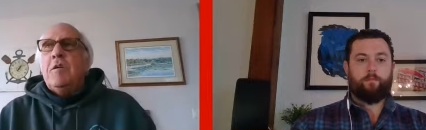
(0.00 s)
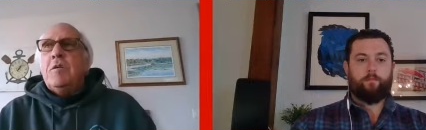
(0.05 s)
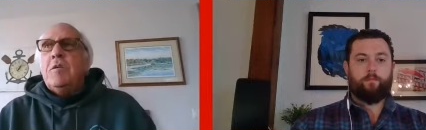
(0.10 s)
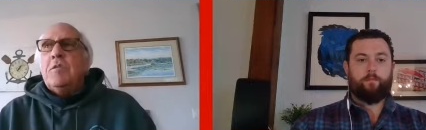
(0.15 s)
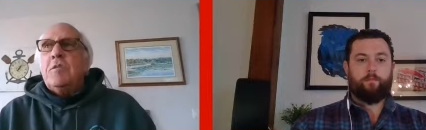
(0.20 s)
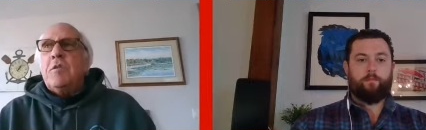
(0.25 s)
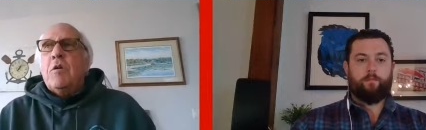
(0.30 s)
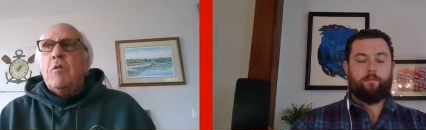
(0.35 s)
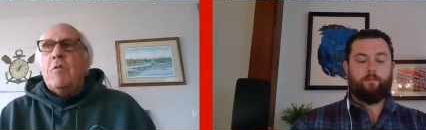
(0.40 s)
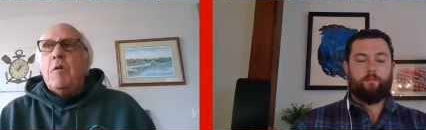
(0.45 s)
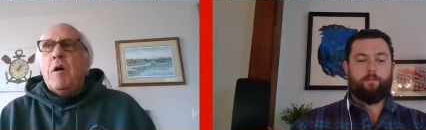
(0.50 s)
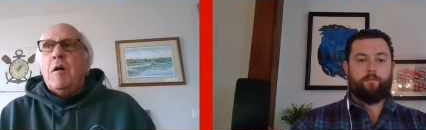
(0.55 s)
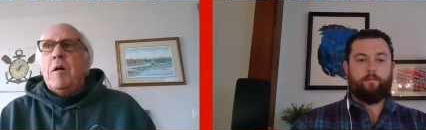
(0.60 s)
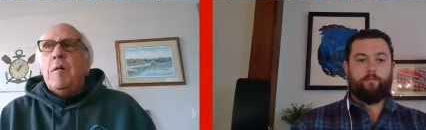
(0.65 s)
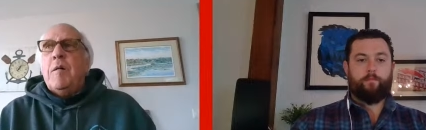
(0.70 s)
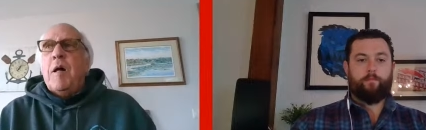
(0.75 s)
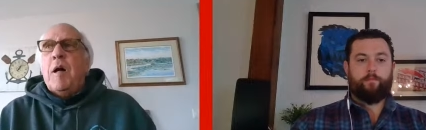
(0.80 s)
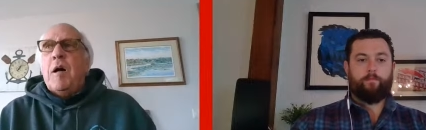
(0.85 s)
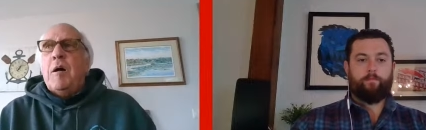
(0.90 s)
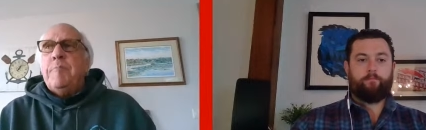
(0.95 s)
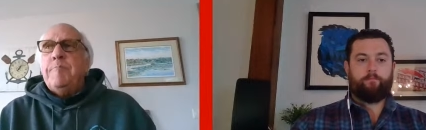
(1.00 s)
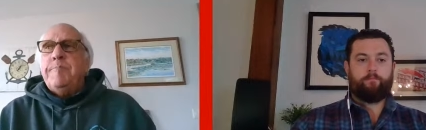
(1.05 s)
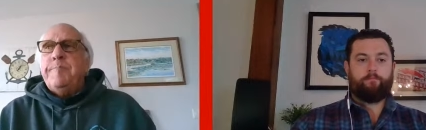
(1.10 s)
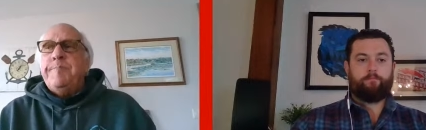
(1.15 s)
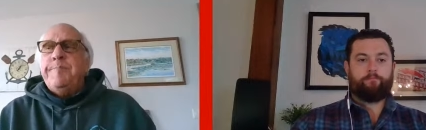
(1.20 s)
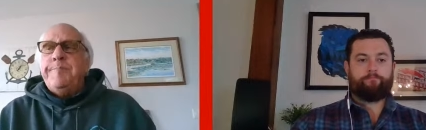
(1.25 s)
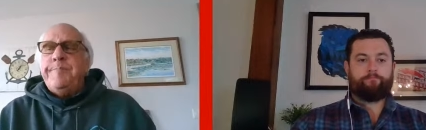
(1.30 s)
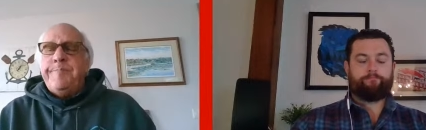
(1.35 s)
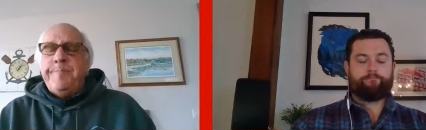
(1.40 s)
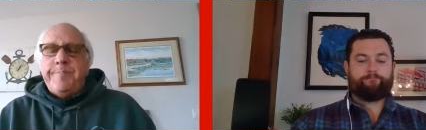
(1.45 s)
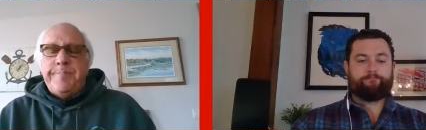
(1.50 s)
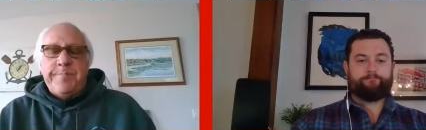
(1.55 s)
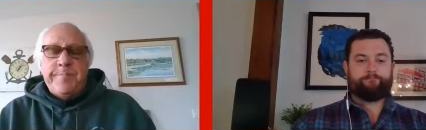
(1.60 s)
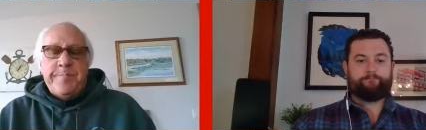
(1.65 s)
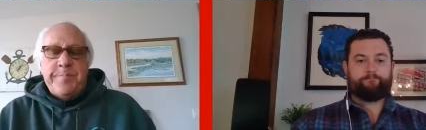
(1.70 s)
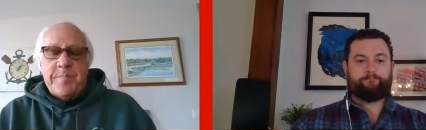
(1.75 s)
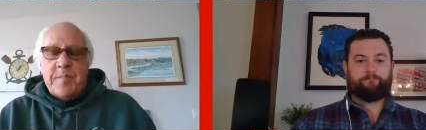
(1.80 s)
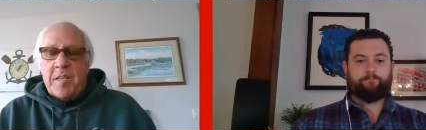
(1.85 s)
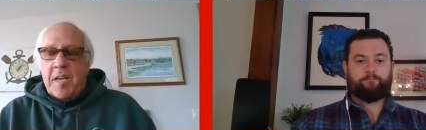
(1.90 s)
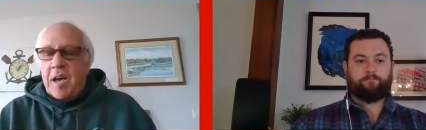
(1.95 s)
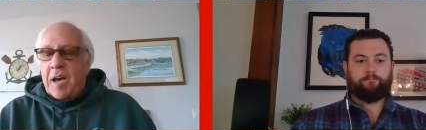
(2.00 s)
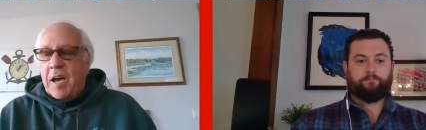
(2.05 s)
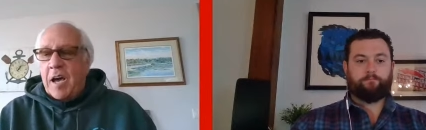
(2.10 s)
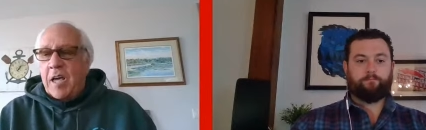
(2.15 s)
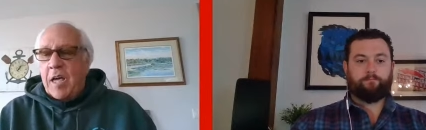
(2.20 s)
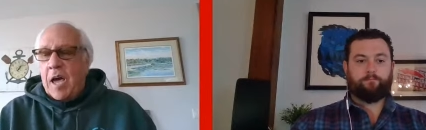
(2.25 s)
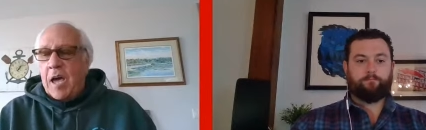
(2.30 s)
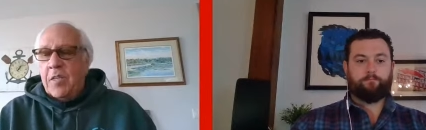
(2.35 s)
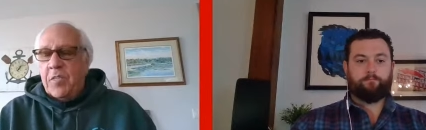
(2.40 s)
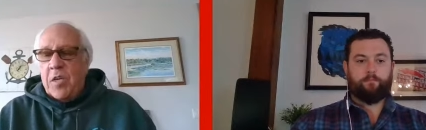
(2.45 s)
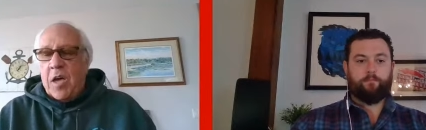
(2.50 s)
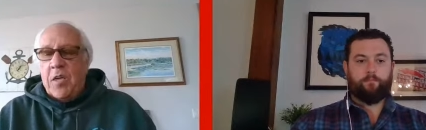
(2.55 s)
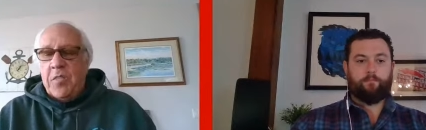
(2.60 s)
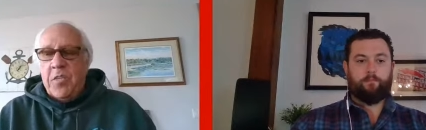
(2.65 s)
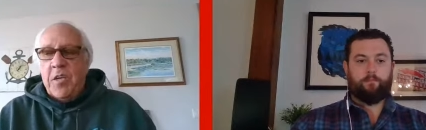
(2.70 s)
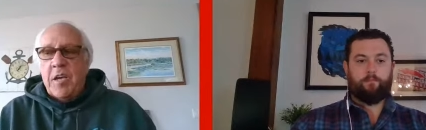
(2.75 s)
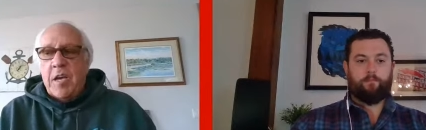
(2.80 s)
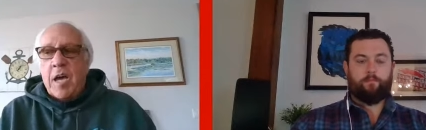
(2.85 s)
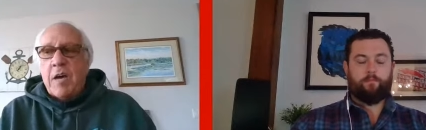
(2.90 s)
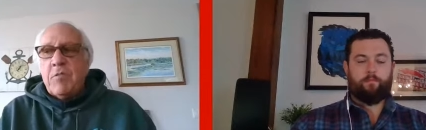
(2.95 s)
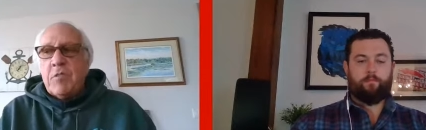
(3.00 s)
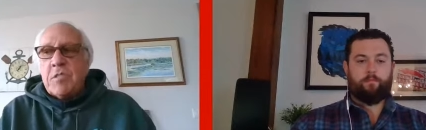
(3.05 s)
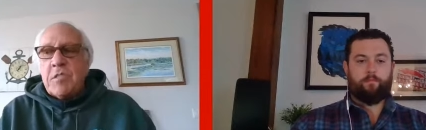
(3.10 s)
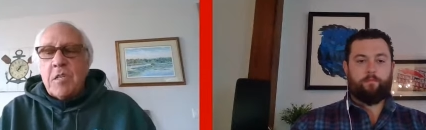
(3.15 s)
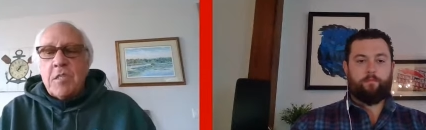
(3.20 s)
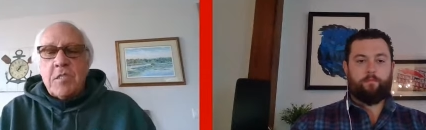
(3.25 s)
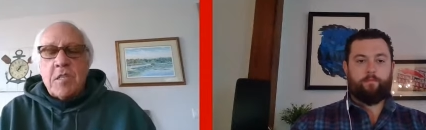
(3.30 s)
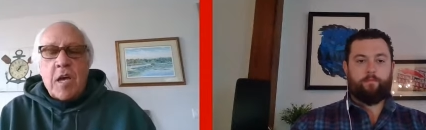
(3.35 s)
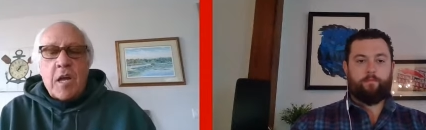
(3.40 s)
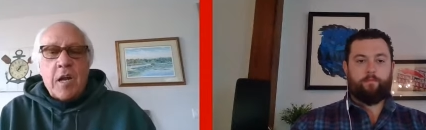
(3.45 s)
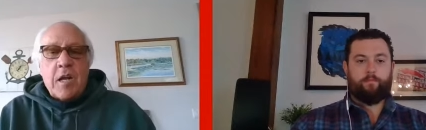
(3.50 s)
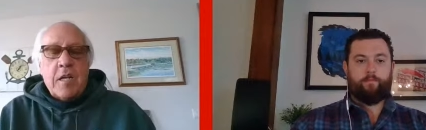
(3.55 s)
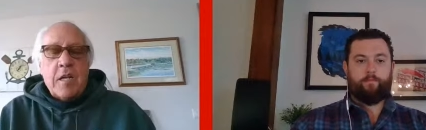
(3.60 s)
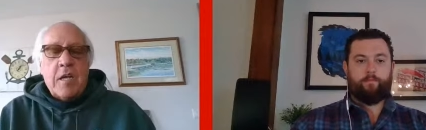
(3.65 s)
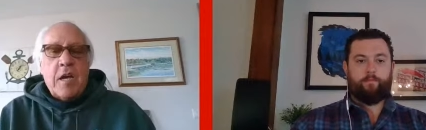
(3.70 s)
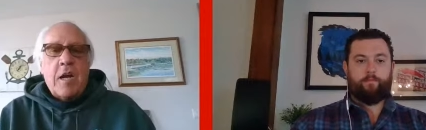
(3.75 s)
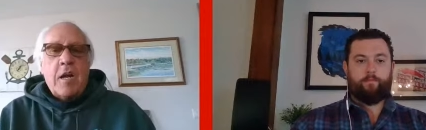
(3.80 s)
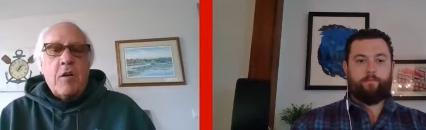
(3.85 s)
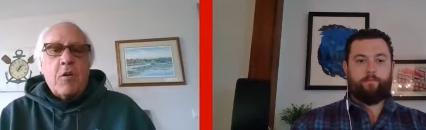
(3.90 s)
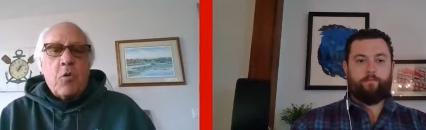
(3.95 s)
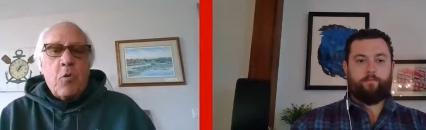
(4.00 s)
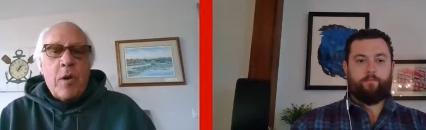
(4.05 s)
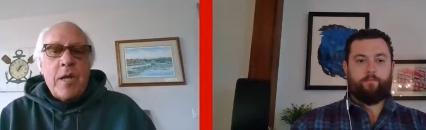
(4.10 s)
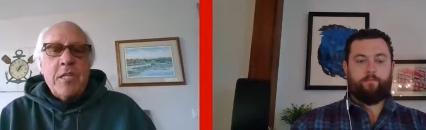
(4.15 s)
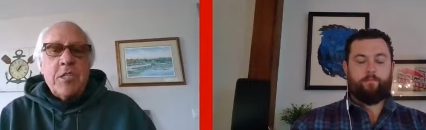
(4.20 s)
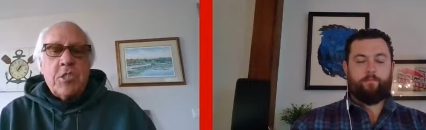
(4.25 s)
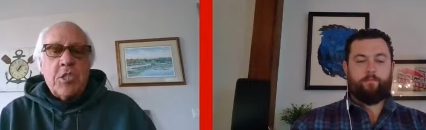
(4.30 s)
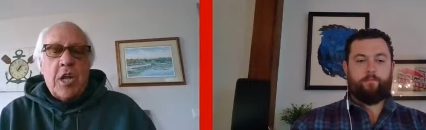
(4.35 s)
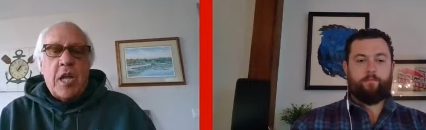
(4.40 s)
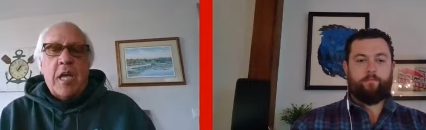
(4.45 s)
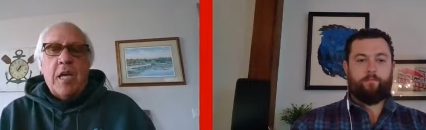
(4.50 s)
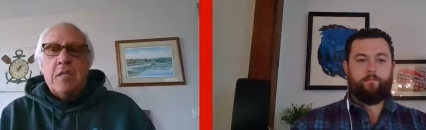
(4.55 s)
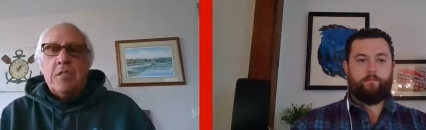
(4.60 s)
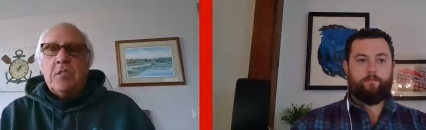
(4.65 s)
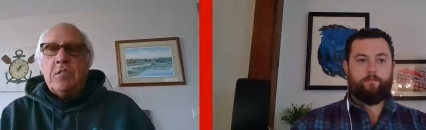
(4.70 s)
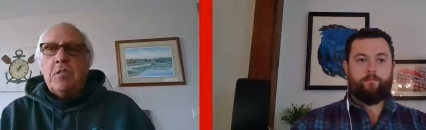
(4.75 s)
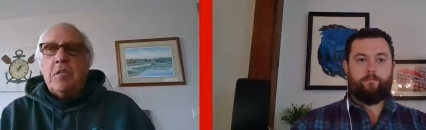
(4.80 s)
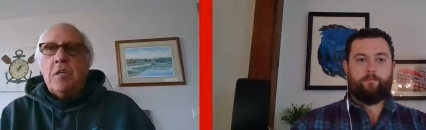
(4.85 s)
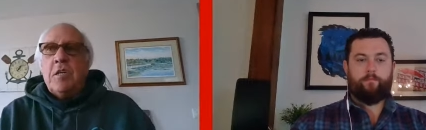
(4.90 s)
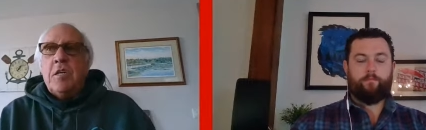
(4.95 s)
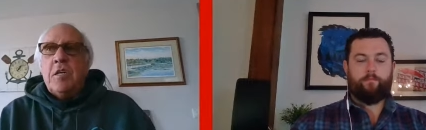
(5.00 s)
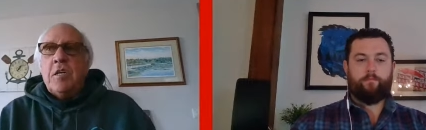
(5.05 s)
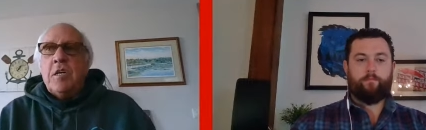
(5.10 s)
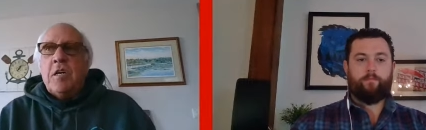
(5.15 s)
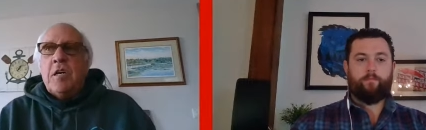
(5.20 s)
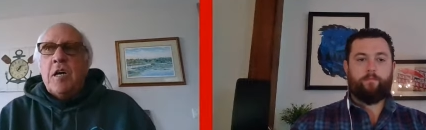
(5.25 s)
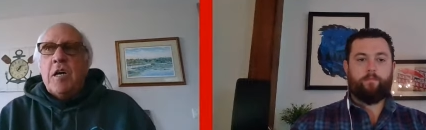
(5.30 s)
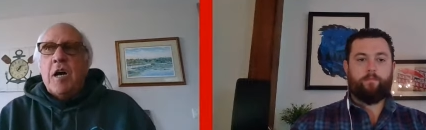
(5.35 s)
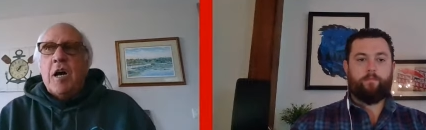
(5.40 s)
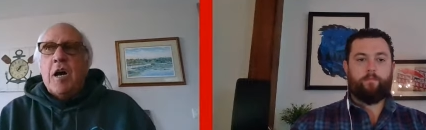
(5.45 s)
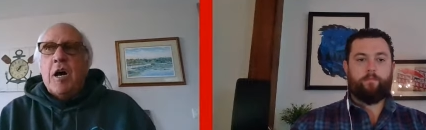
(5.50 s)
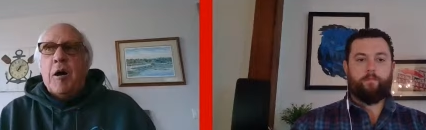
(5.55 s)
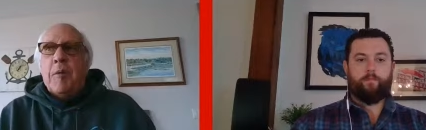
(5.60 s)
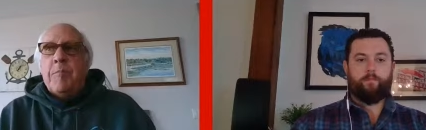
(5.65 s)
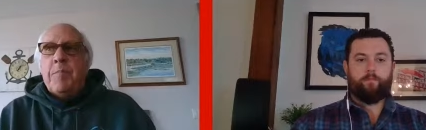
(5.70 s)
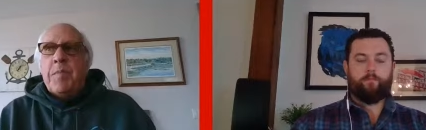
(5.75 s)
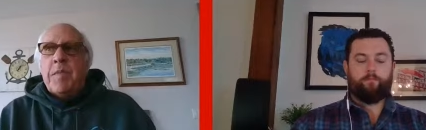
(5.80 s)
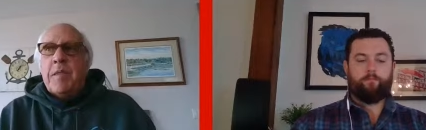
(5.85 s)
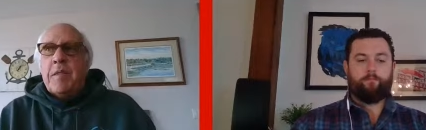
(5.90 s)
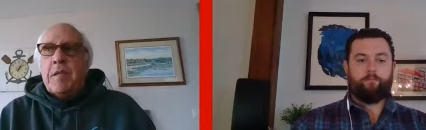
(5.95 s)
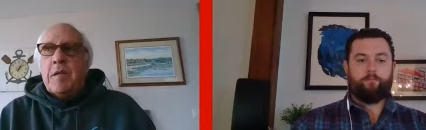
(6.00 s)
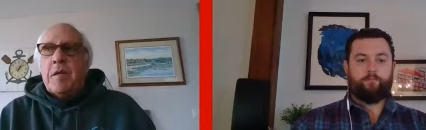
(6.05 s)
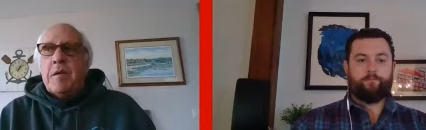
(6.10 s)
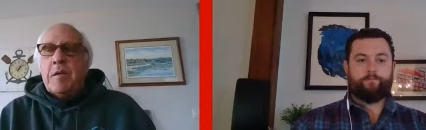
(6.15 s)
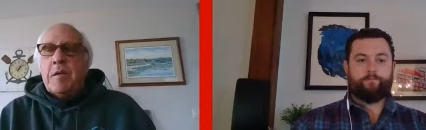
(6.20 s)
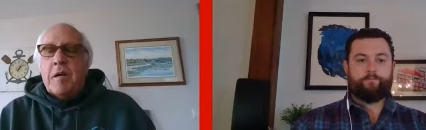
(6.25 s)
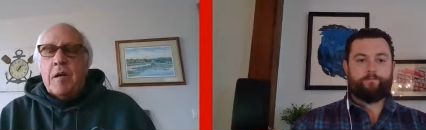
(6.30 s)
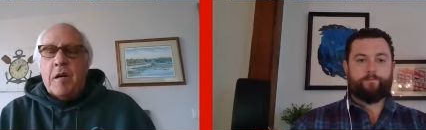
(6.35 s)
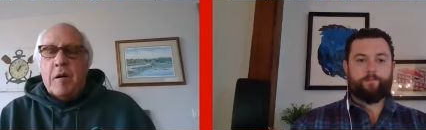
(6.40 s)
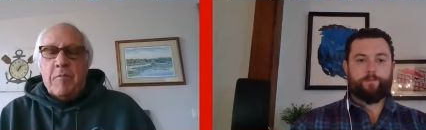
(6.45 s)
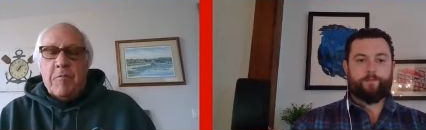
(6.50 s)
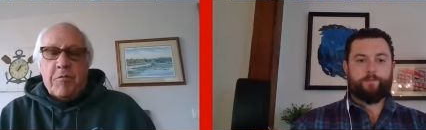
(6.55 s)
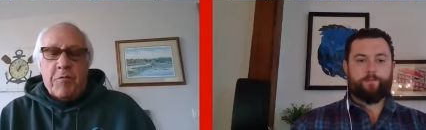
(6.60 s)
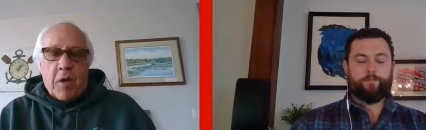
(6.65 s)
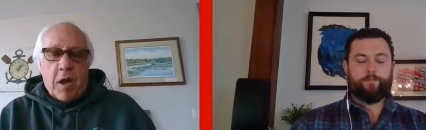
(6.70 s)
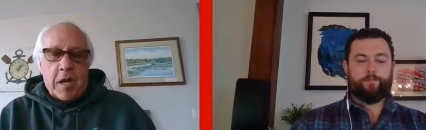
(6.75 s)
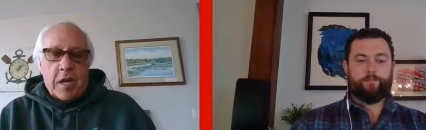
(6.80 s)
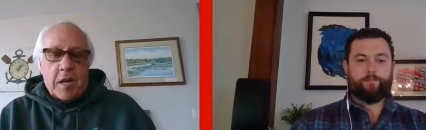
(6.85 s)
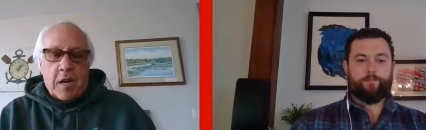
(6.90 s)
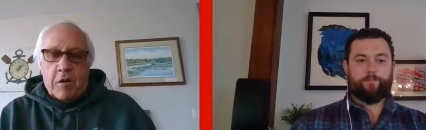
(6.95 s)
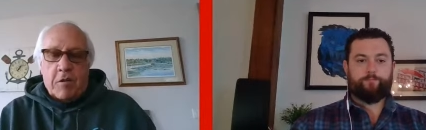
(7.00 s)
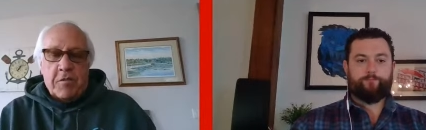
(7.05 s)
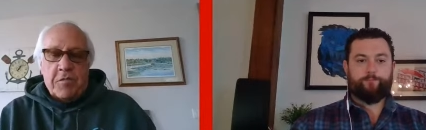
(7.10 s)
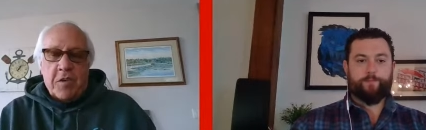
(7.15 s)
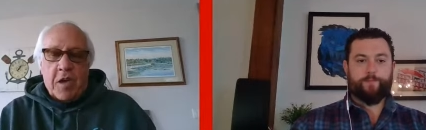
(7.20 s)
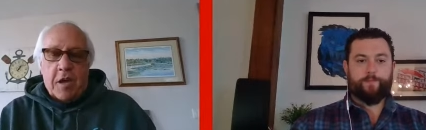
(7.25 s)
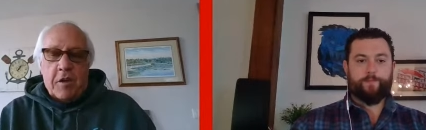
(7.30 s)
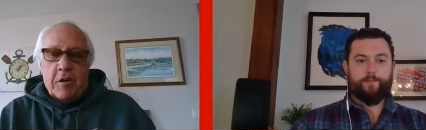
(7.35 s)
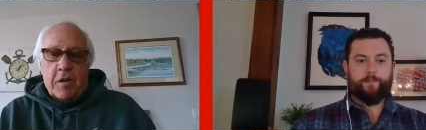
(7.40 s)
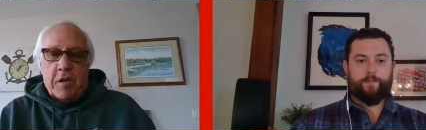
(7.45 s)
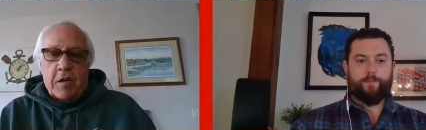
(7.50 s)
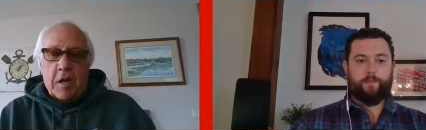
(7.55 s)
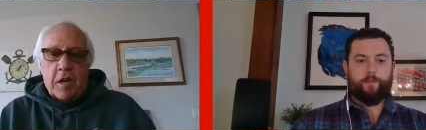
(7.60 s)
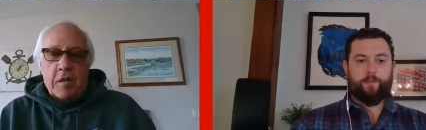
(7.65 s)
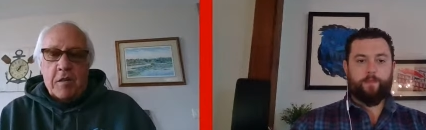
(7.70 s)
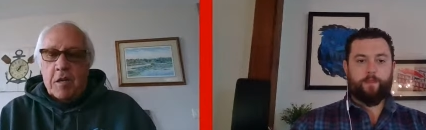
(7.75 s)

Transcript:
Speaker 1: So um, yeah, I, I I think Iowa State's got a got a great chance um, um Friday or Saturday night.